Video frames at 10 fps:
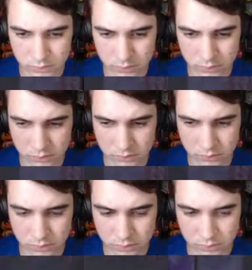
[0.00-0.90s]

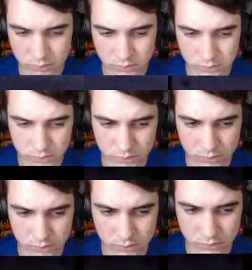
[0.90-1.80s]

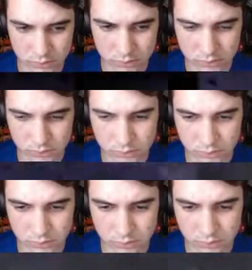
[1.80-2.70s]

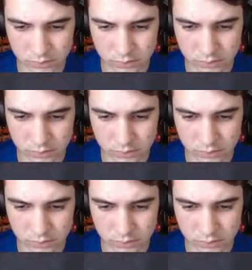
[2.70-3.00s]
Nothing is said.